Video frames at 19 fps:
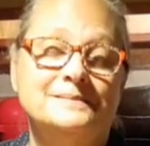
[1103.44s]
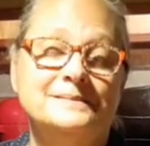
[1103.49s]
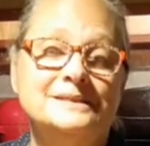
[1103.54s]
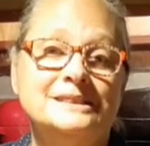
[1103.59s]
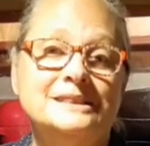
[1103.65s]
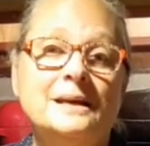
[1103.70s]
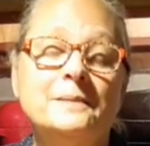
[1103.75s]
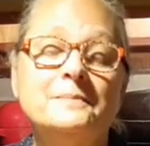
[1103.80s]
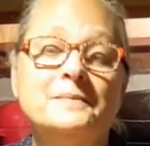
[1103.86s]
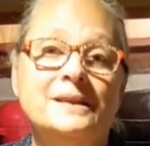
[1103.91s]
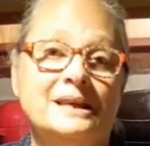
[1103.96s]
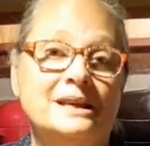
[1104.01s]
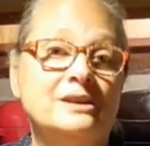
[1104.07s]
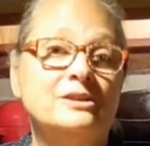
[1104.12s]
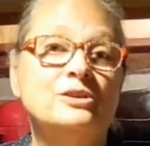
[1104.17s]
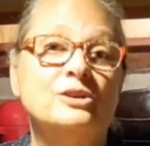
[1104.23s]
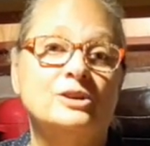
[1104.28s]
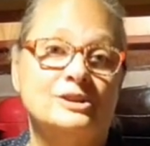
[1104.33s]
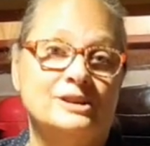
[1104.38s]
something
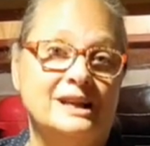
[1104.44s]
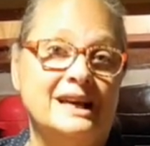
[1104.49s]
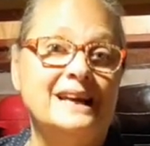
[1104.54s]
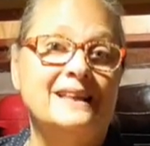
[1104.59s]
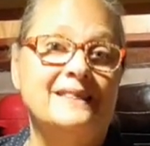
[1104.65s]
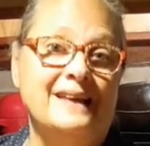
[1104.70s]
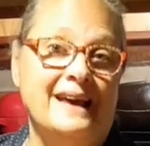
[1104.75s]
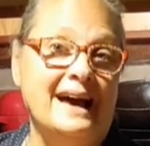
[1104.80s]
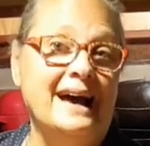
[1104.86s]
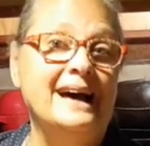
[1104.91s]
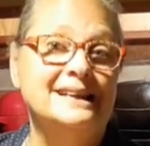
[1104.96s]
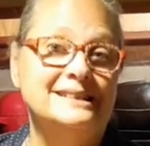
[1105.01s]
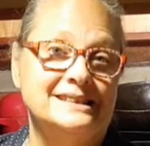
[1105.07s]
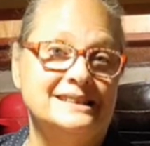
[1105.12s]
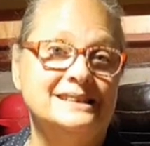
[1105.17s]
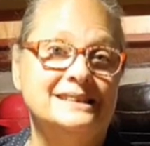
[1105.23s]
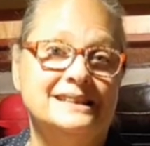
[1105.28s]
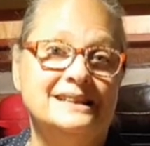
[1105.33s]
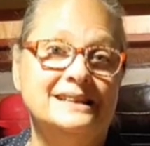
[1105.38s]
cooked like that
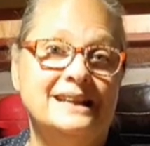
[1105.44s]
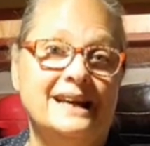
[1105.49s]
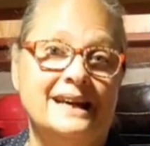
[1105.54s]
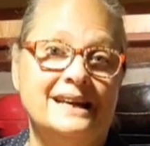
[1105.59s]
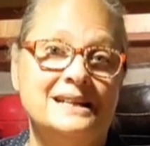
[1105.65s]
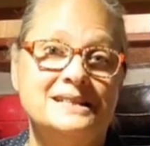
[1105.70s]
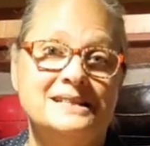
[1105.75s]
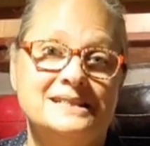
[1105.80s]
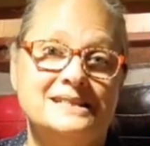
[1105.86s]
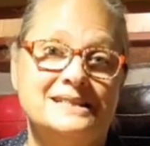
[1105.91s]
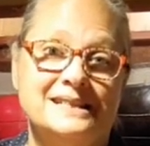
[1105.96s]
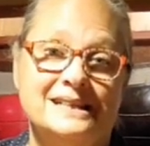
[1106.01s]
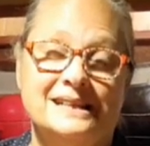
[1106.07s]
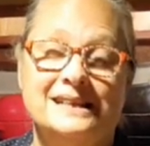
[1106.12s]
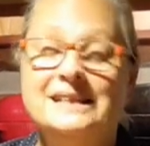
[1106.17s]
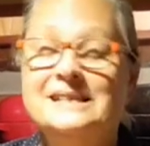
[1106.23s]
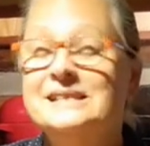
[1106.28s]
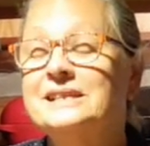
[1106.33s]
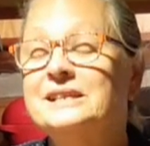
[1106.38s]
is
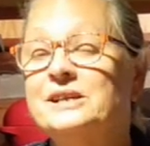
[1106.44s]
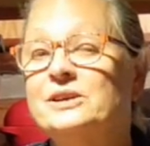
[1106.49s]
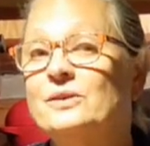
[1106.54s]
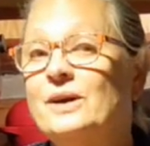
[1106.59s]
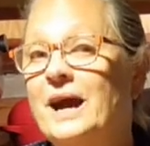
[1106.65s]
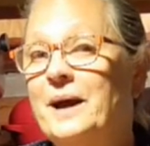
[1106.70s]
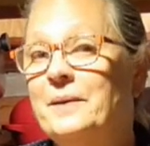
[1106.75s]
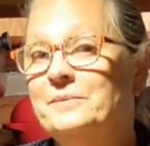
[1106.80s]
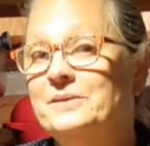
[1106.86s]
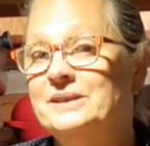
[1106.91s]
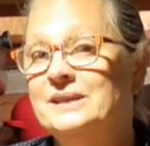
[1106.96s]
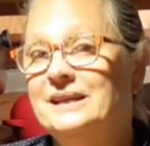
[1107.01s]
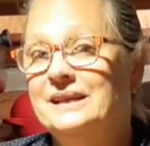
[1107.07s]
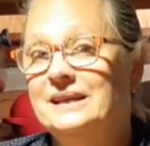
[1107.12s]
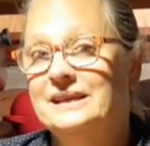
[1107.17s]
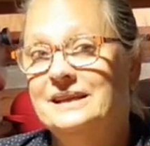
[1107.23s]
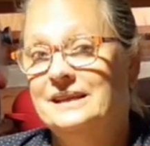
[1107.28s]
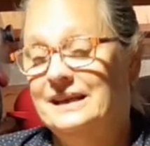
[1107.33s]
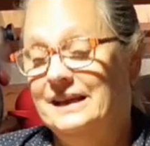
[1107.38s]
easily grabbed
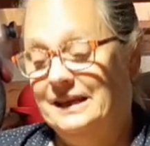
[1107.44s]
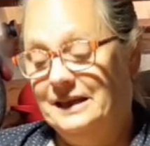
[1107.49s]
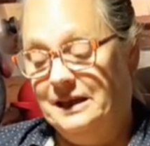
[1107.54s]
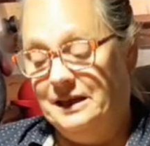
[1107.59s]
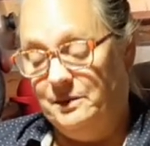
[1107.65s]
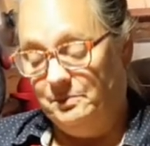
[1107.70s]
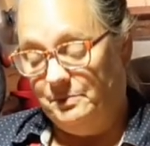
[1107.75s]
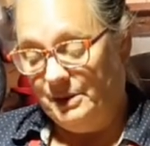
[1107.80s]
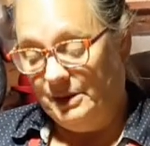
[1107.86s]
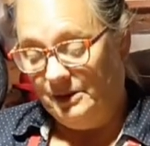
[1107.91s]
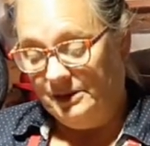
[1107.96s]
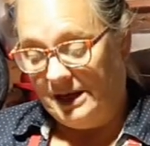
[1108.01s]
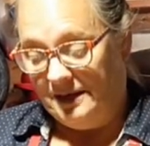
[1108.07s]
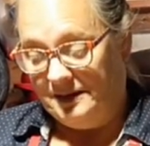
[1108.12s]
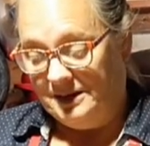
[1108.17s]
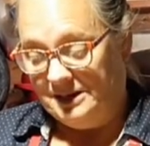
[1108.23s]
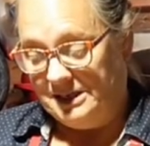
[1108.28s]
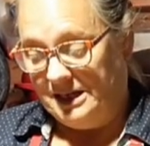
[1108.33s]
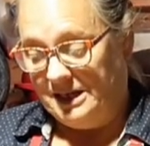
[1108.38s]
and can build
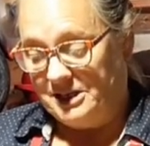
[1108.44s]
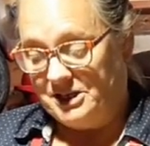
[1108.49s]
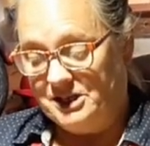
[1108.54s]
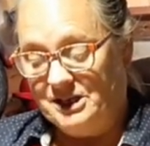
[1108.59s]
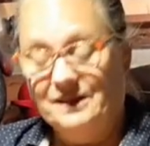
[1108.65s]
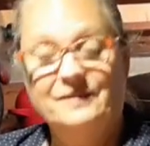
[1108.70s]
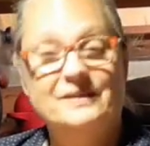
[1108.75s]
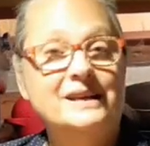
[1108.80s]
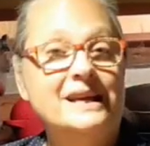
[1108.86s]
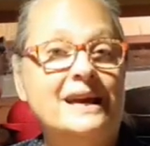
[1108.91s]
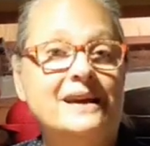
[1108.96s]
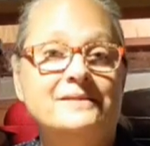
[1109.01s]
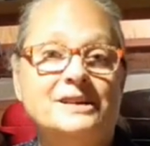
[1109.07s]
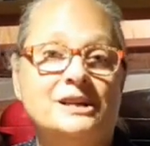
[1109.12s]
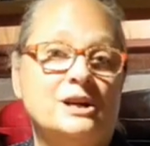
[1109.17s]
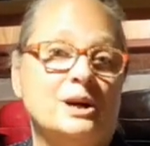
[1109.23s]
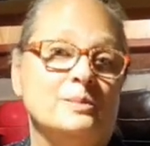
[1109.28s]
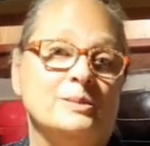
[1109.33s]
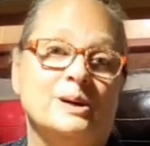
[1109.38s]
out a dish. Even
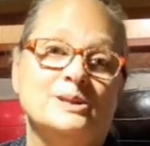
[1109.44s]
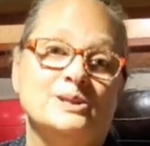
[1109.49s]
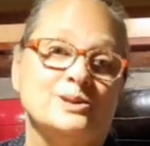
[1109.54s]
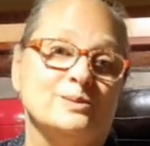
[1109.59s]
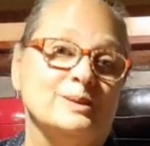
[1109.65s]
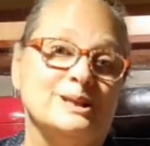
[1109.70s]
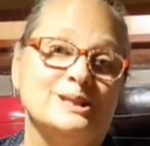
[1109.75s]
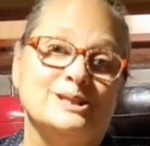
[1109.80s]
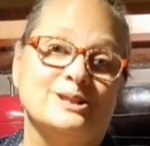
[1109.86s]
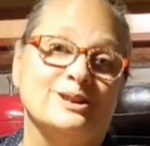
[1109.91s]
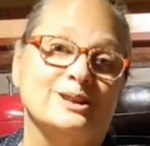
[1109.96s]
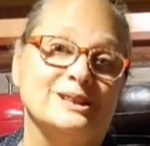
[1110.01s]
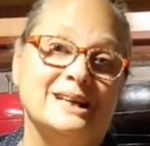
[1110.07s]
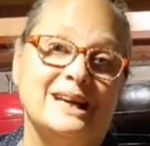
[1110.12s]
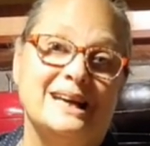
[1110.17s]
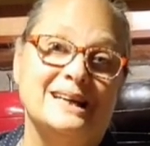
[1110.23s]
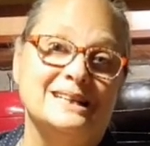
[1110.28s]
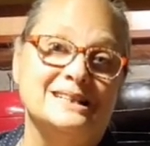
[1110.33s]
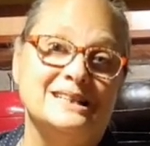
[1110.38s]
having garbanzo beans cooked
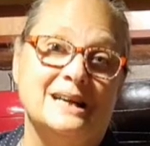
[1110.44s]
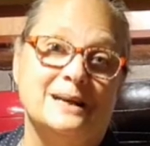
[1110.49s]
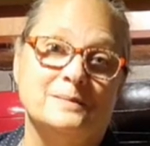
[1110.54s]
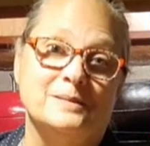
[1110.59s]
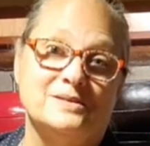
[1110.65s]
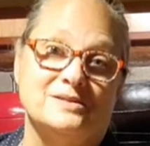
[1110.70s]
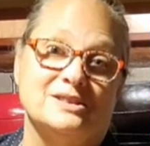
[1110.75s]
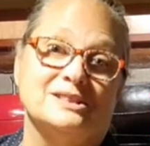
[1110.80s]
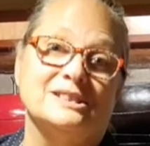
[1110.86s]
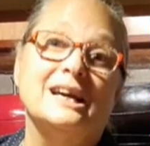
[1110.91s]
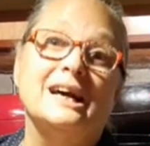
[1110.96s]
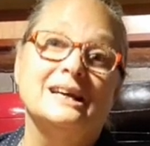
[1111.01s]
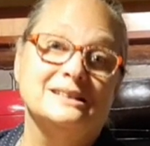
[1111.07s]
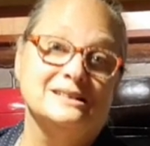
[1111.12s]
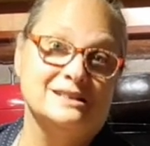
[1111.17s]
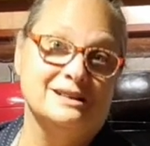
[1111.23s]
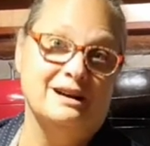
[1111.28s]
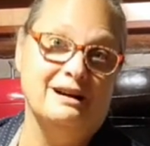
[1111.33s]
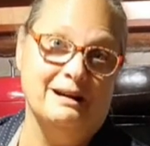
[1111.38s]
ahead of time gives you
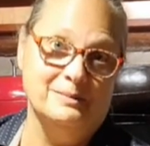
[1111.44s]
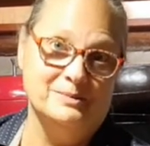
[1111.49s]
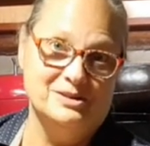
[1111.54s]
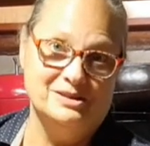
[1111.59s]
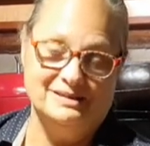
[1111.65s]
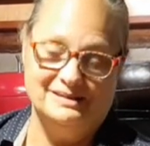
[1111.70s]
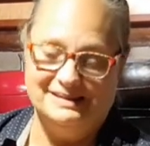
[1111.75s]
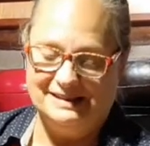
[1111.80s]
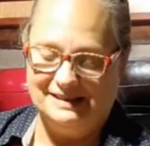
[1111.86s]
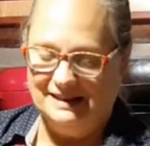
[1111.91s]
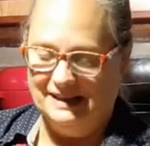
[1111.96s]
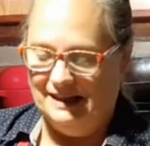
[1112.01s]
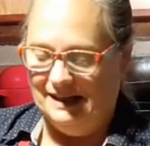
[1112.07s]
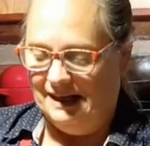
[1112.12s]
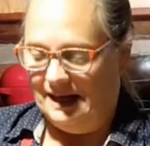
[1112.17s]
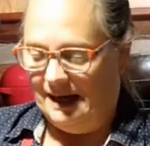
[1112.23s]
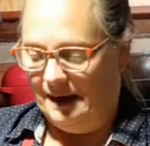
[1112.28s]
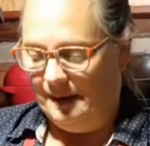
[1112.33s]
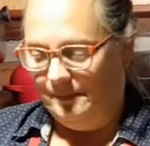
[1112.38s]
tons of options.
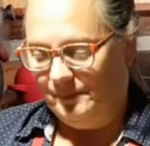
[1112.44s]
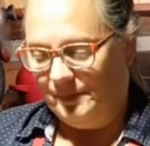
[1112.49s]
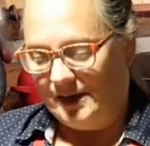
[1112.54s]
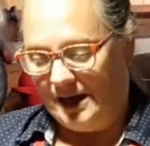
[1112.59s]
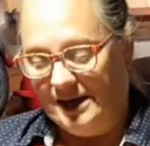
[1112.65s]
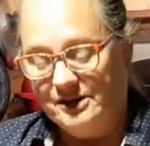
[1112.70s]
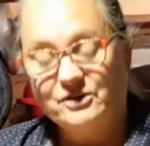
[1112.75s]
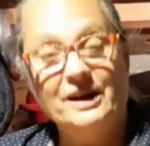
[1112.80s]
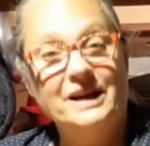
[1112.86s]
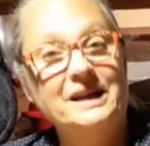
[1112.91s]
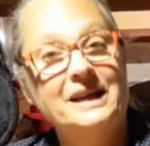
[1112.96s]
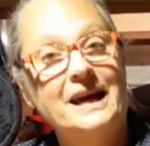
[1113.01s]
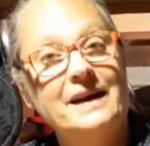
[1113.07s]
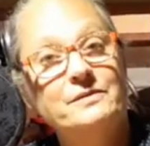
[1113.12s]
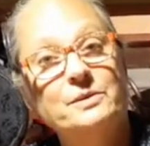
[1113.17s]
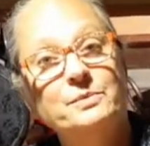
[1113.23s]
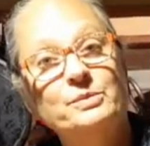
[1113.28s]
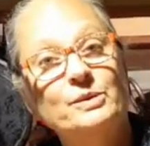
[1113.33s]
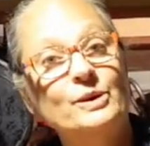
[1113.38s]
I try to
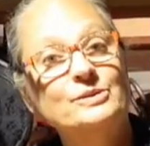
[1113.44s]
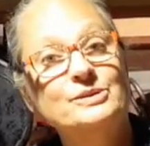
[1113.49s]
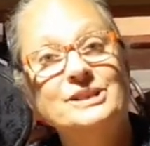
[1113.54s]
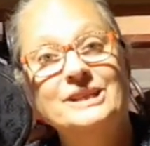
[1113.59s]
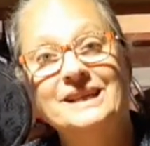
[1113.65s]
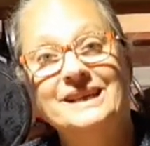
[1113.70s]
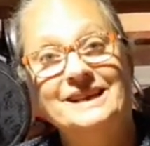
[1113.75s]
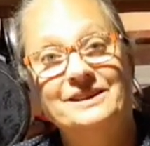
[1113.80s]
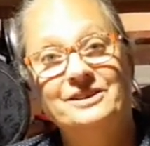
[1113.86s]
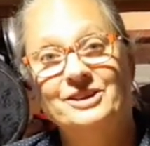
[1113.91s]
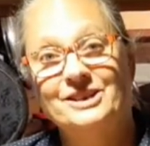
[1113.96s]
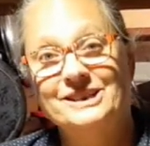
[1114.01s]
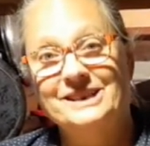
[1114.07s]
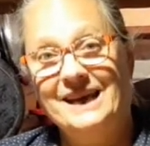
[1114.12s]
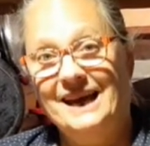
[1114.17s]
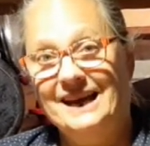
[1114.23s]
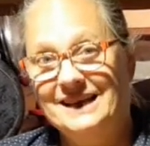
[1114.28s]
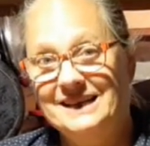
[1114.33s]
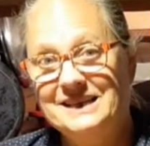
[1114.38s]
have a protein cooked
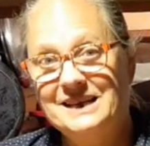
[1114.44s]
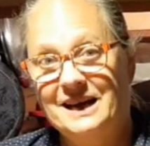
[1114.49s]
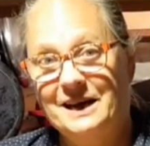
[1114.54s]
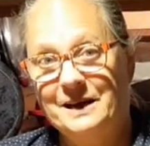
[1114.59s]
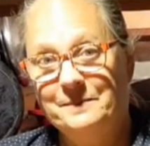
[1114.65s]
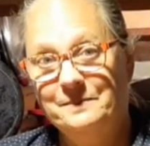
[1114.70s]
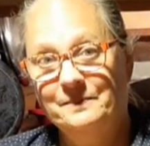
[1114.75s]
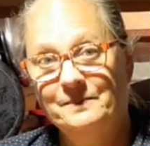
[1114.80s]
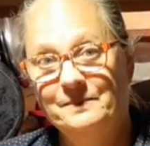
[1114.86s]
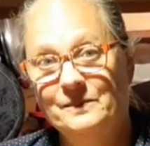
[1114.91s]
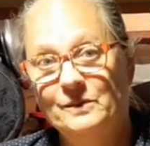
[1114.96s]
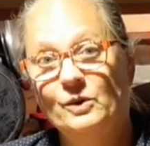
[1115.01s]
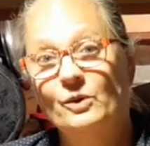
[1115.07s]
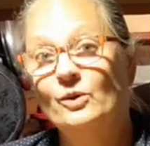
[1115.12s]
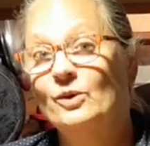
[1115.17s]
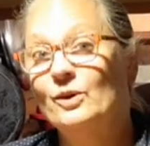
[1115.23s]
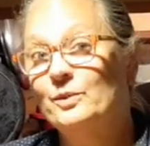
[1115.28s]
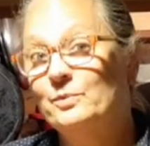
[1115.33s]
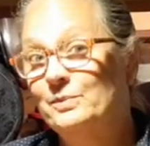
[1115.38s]
ahead of time
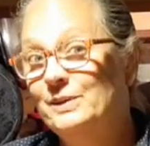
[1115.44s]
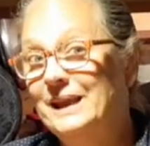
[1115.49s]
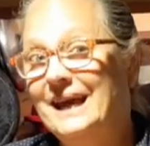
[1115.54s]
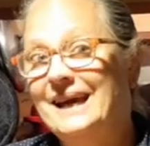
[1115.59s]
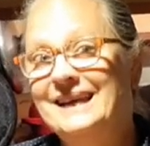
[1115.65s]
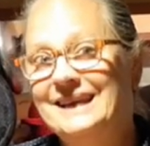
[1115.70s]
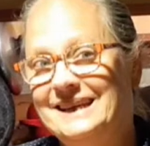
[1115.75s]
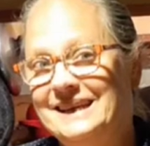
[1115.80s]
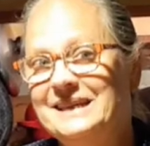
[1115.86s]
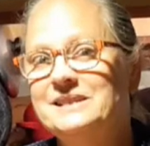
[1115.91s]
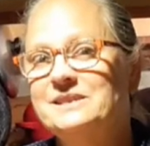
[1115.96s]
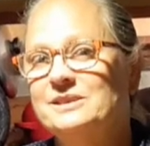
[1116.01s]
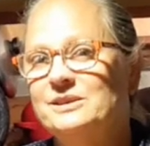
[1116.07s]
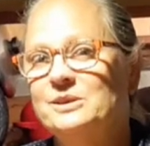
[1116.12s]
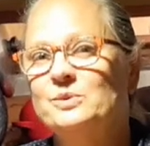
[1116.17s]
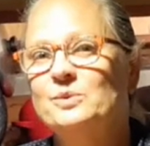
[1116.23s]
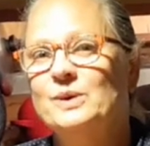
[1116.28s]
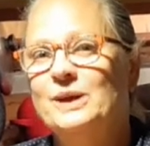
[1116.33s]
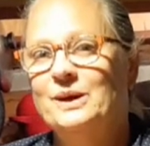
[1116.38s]
or plan it into
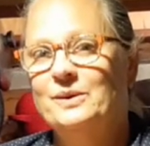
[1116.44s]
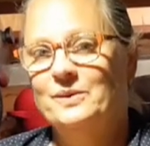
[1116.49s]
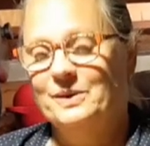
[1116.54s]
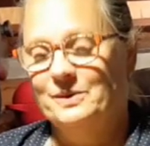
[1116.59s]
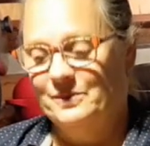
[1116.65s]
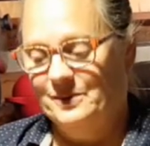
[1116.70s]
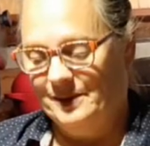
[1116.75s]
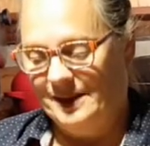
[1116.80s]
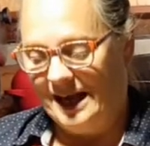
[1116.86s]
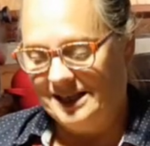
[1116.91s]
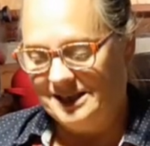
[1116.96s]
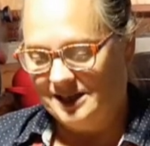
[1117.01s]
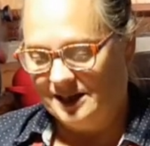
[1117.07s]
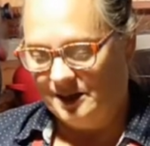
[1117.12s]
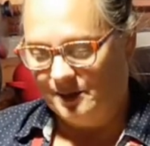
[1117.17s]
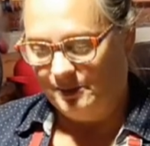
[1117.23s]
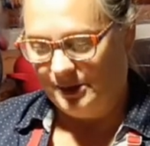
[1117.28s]
the week when that's going to